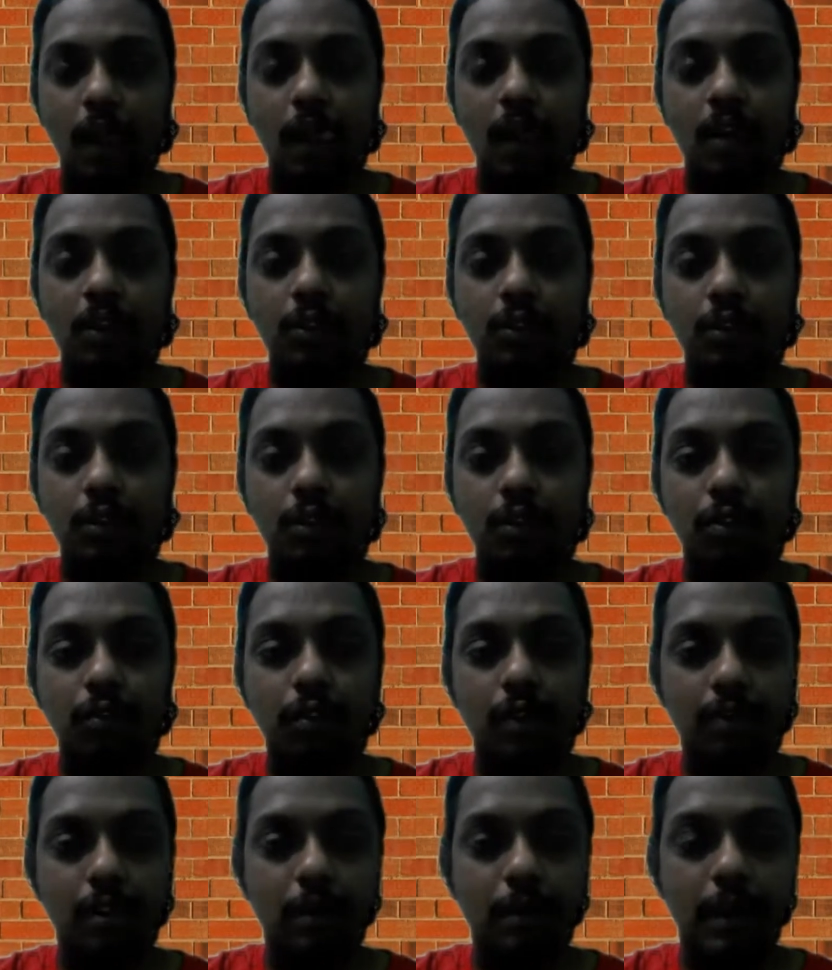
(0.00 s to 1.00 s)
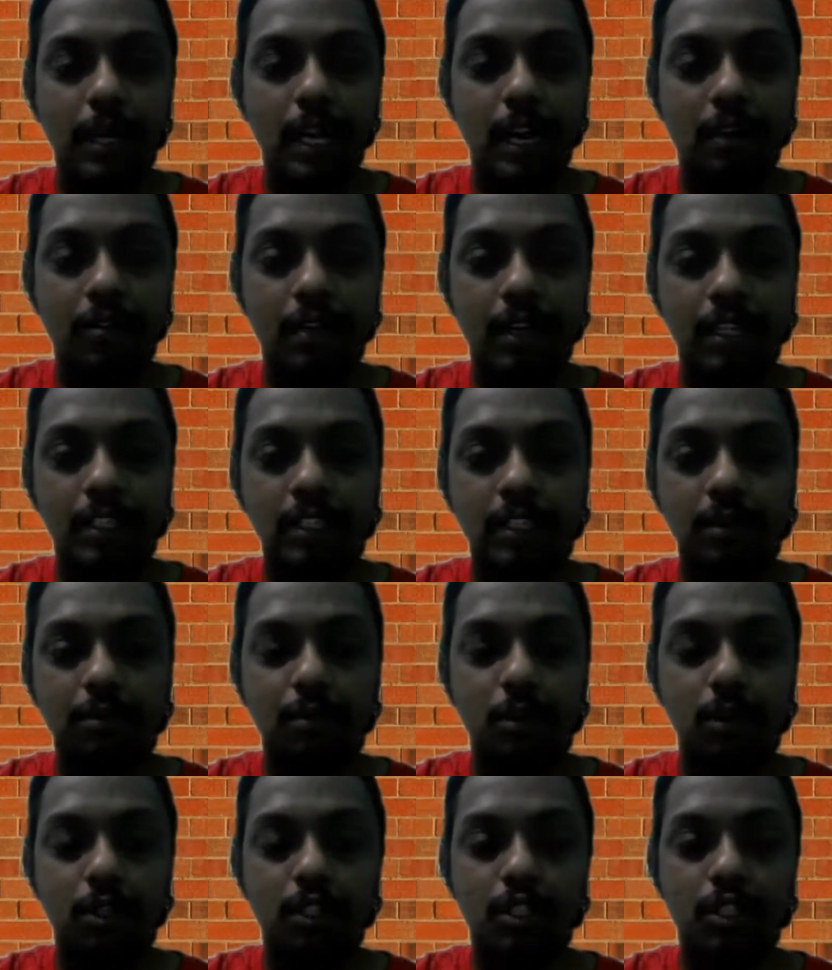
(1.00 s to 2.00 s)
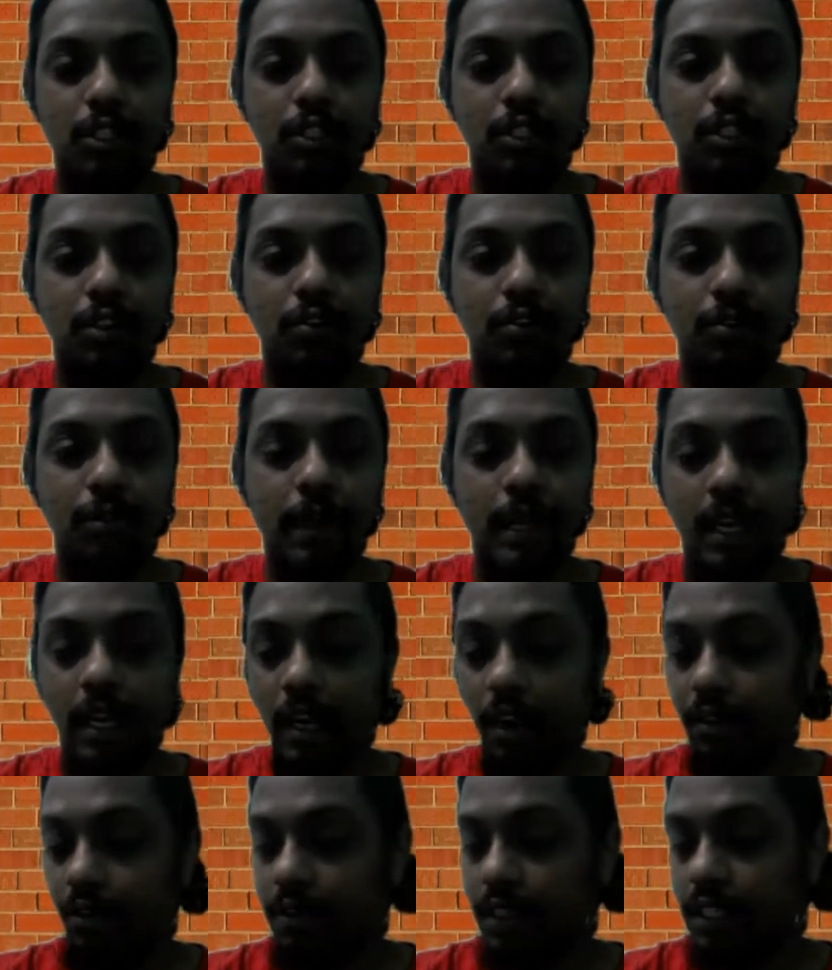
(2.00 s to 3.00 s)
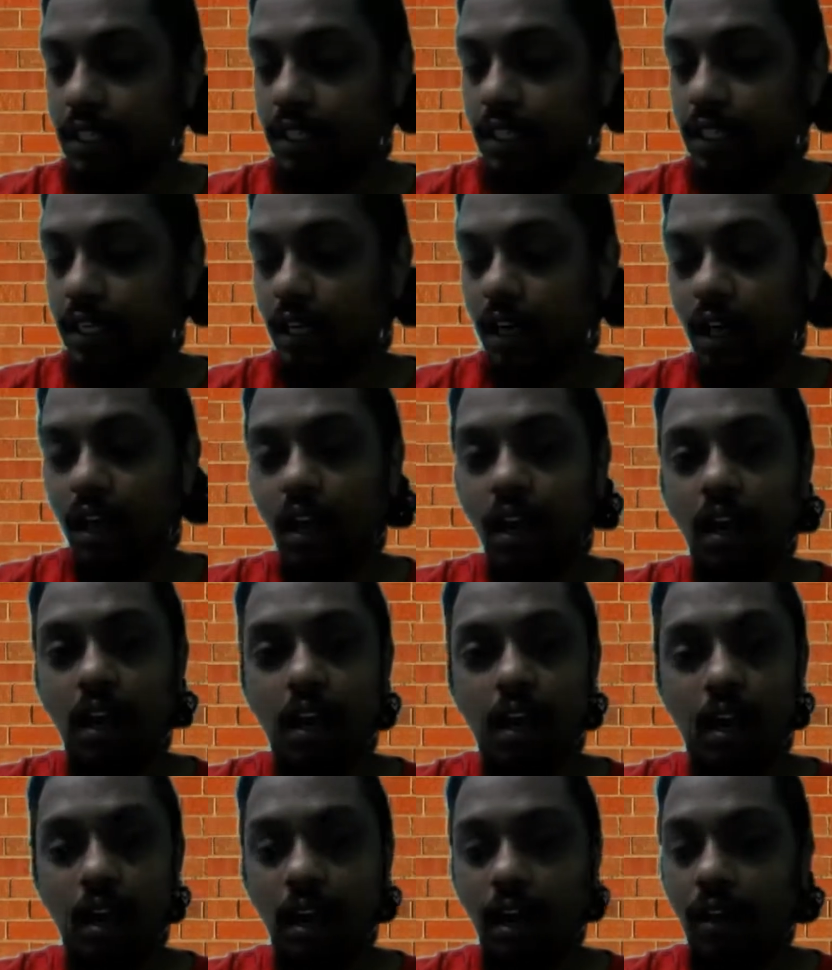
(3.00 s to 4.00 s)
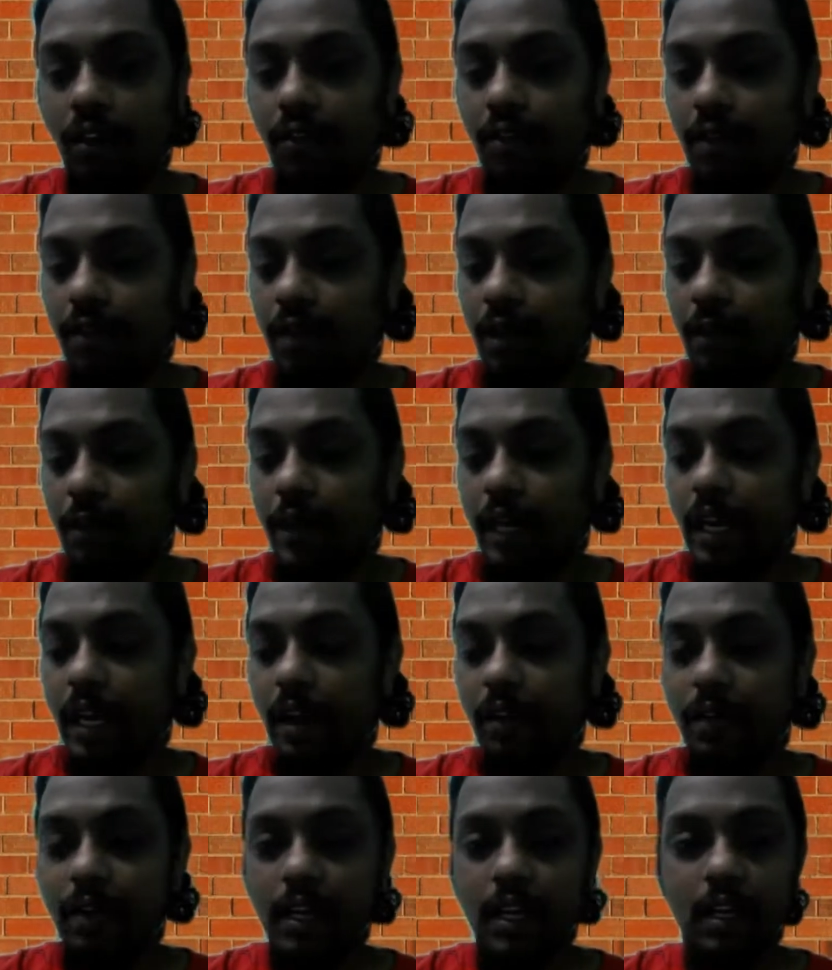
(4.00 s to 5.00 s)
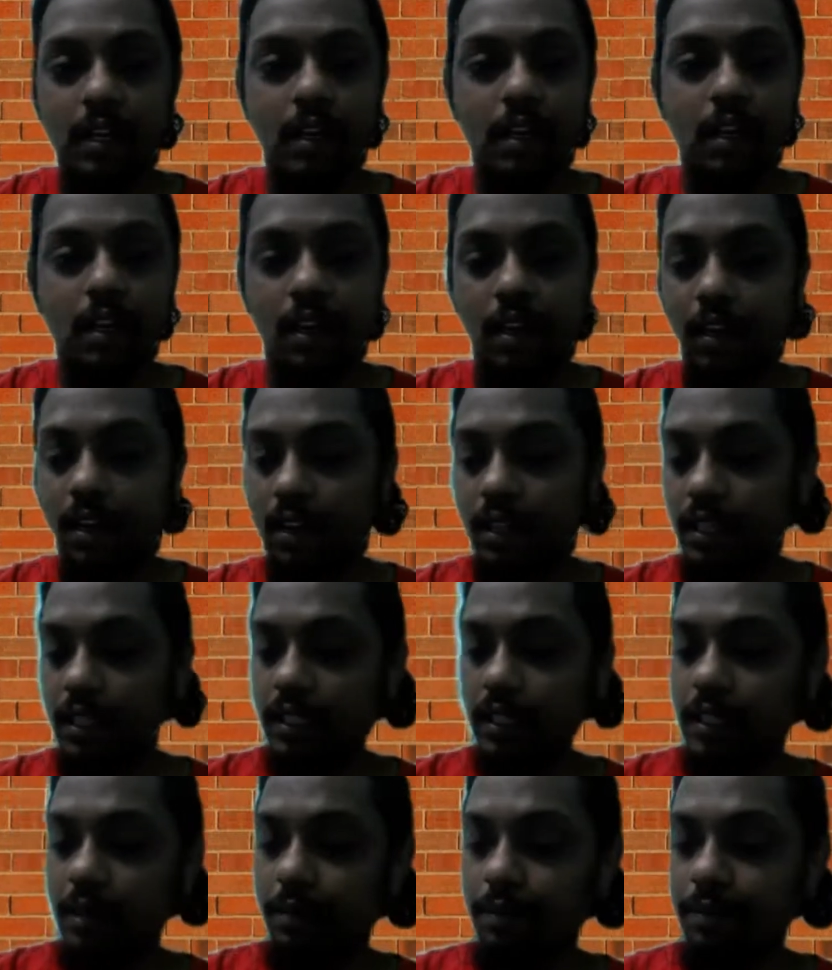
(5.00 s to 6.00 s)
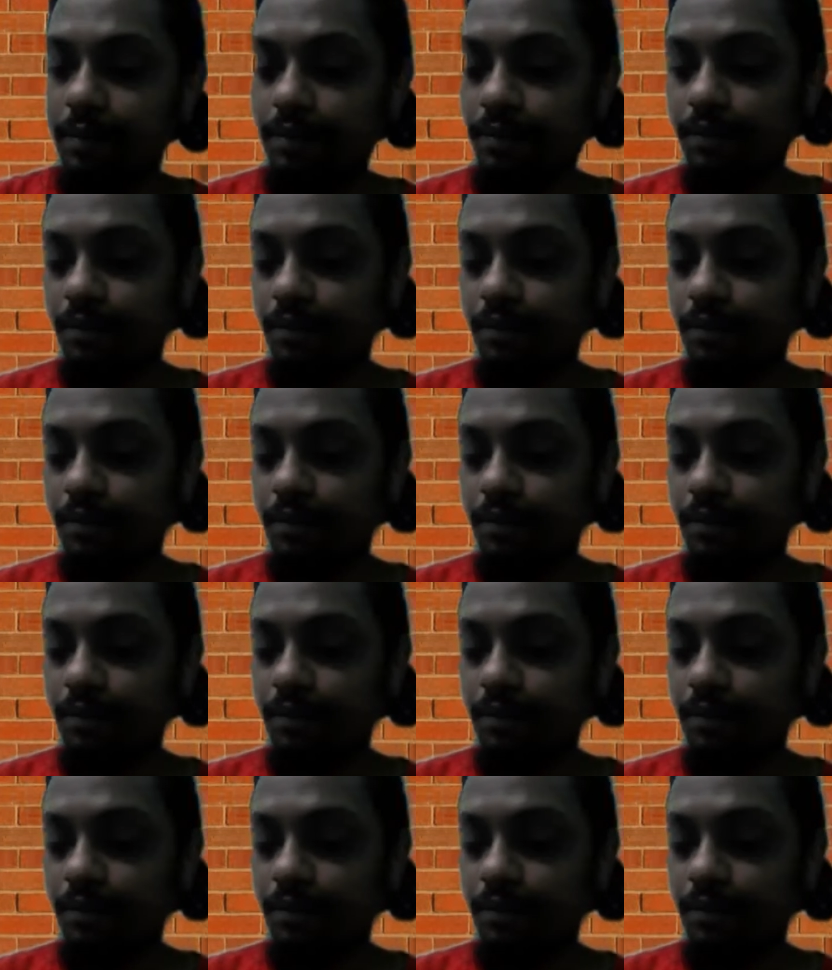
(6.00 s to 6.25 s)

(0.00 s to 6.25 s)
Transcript: So we will be covering some portions of metaverse. We will be covering some